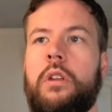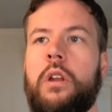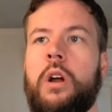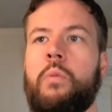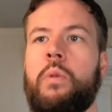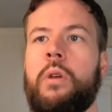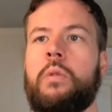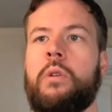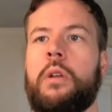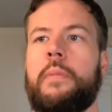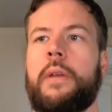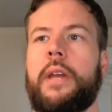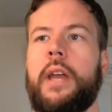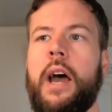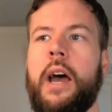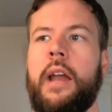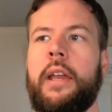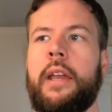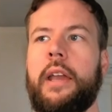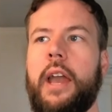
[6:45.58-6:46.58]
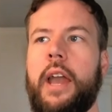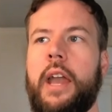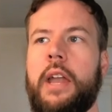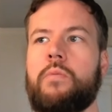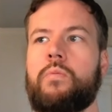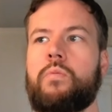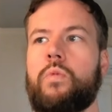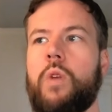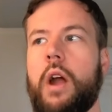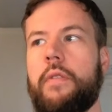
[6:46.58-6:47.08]
we want to be adding a
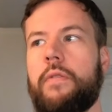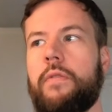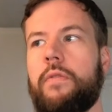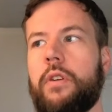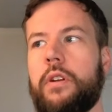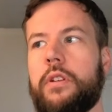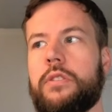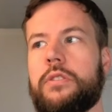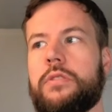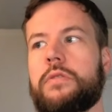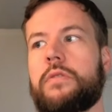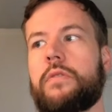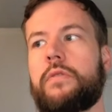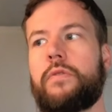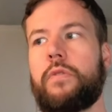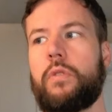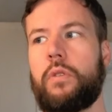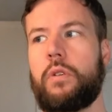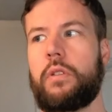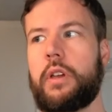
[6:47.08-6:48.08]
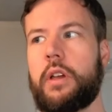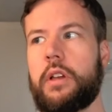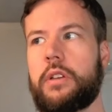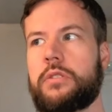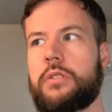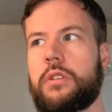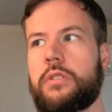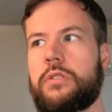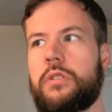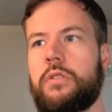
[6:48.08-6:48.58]
reference for
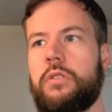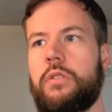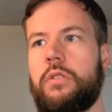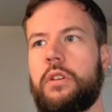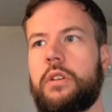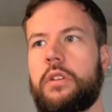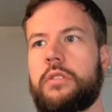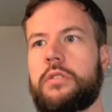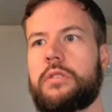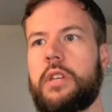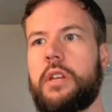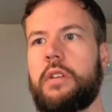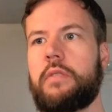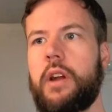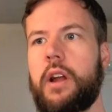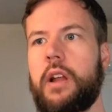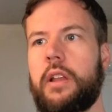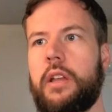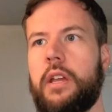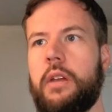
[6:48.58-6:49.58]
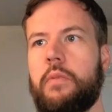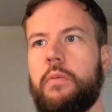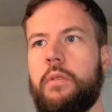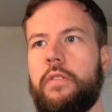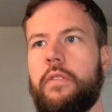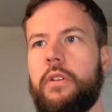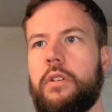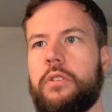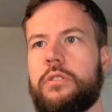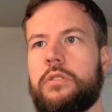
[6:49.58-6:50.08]
this. So you can see right here,
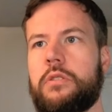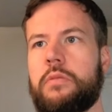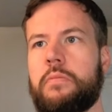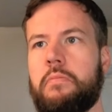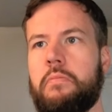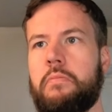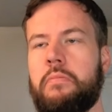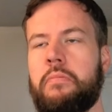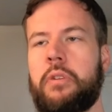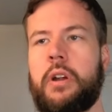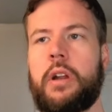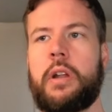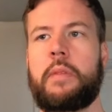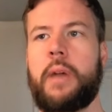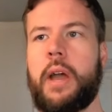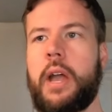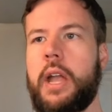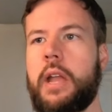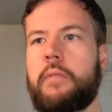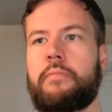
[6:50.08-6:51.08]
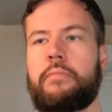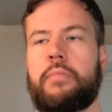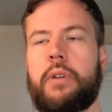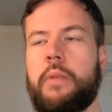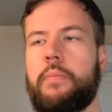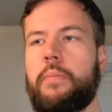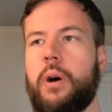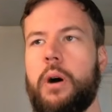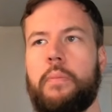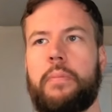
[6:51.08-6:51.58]
we've got some pre-made,
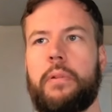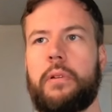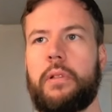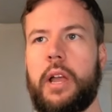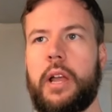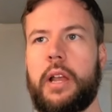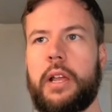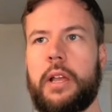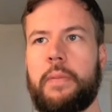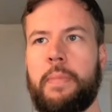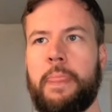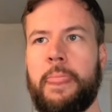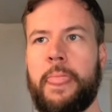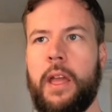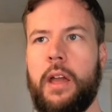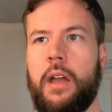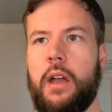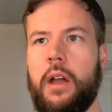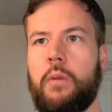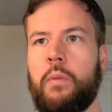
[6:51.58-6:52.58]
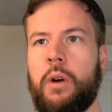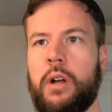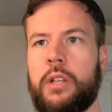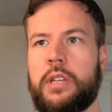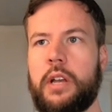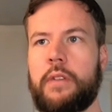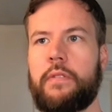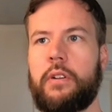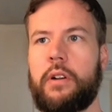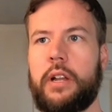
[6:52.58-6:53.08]
pre-populated
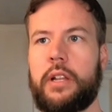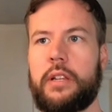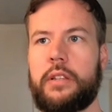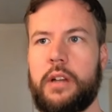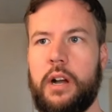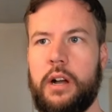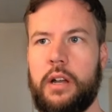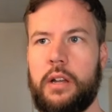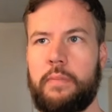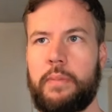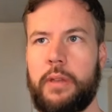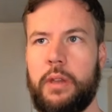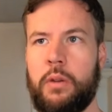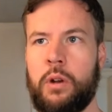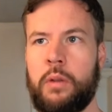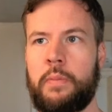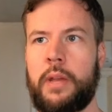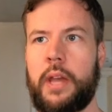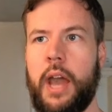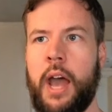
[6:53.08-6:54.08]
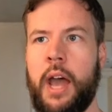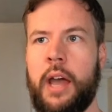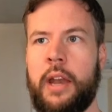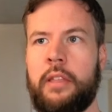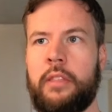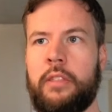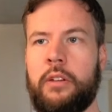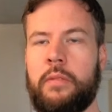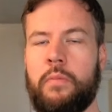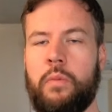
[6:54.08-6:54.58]
ones I've already done, but you want to be
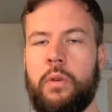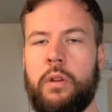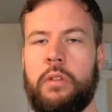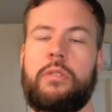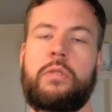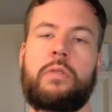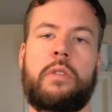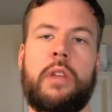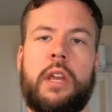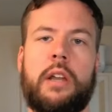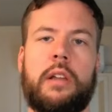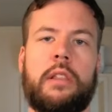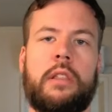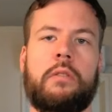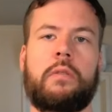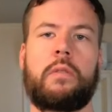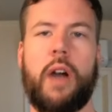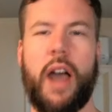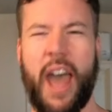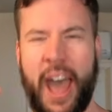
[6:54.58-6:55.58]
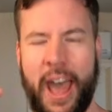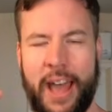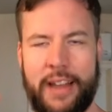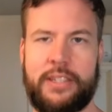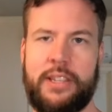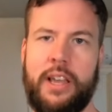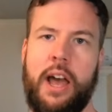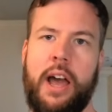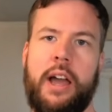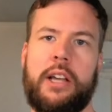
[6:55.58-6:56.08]
adding them with unique little
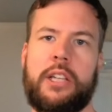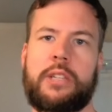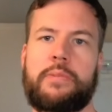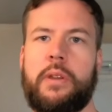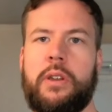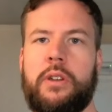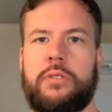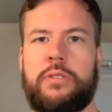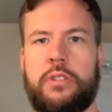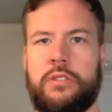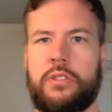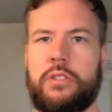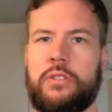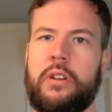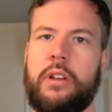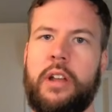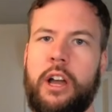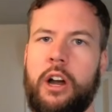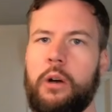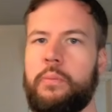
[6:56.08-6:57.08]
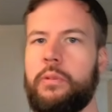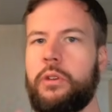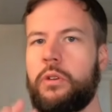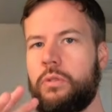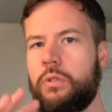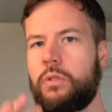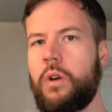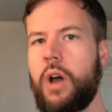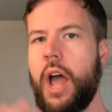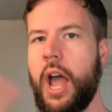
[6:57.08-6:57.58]
@ tags because this is going to help you
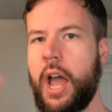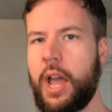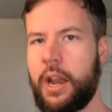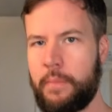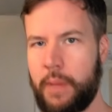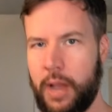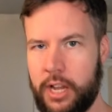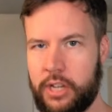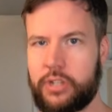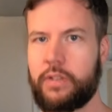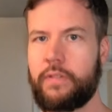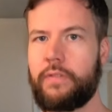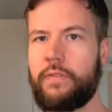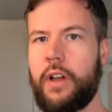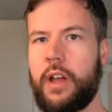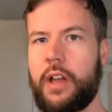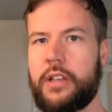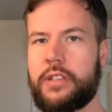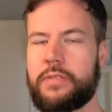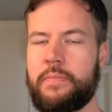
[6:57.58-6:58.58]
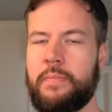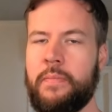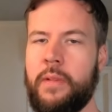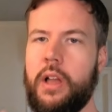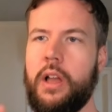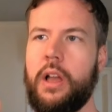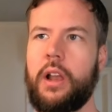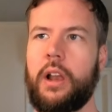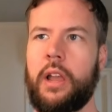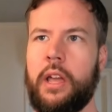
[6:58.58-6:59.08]
in your animation phase
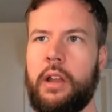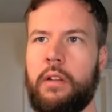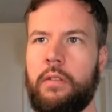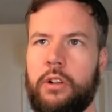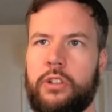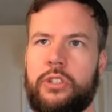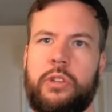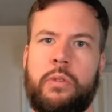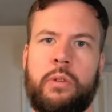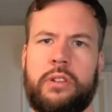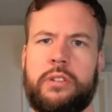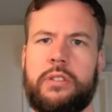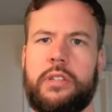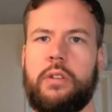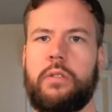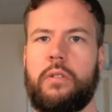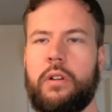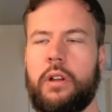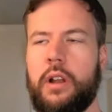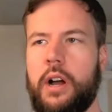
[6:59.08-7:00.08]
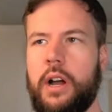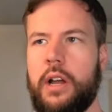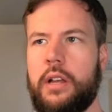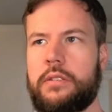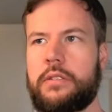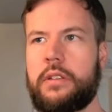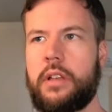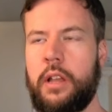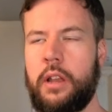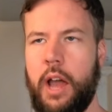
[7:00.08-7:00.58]
later on. So you want to stay
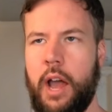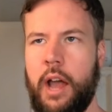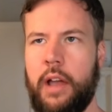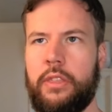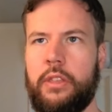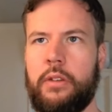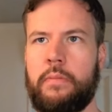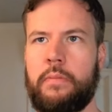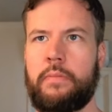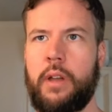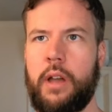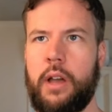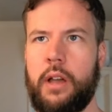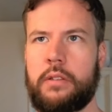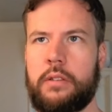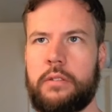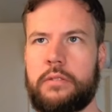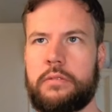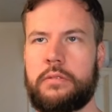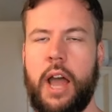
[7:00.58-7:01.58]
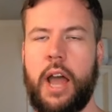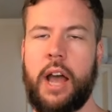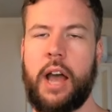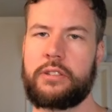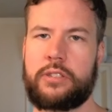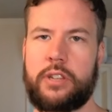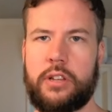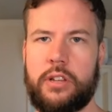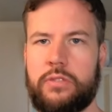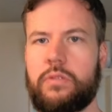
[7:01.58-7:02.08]
organized and add them as
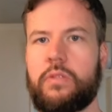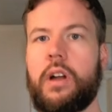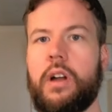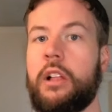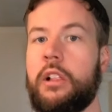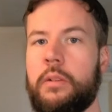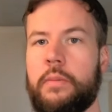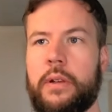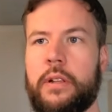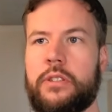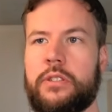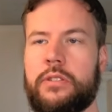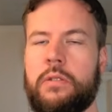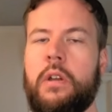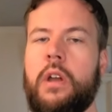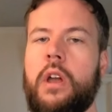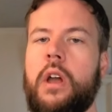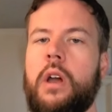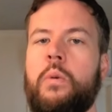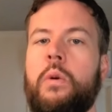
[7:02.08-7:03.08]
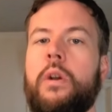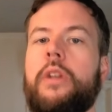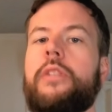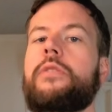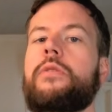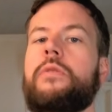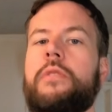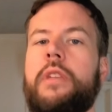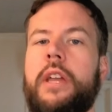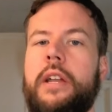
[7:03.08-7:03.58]
assets or elements
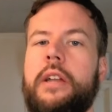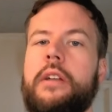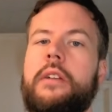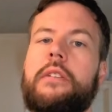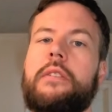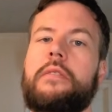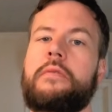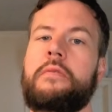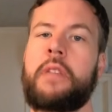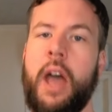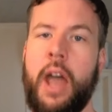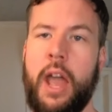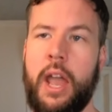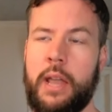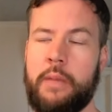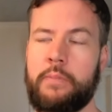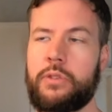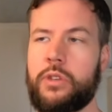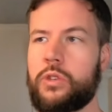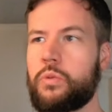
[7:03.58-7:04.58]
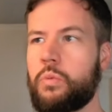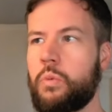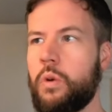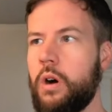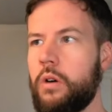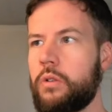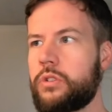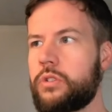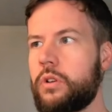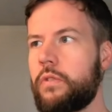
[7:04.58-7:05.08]
with unique names as
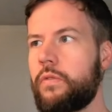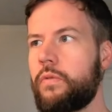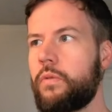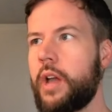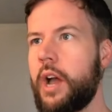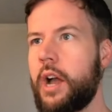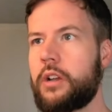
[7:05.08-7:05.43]
well. So if we